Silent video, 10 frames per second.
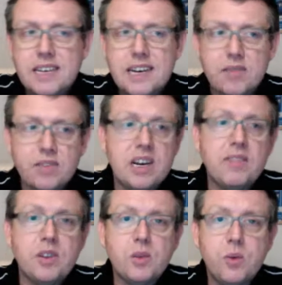And I've
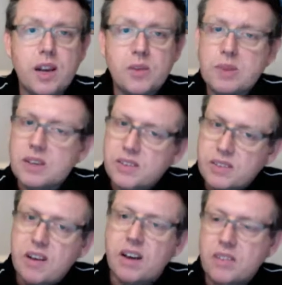recovered twice
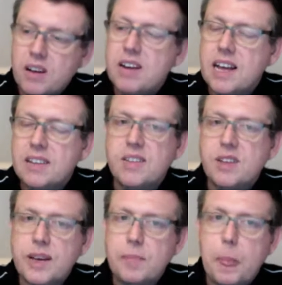because I've learned how to
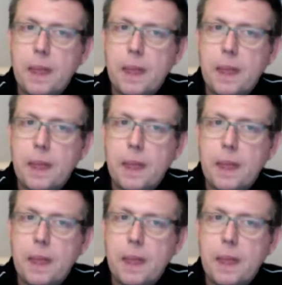do it.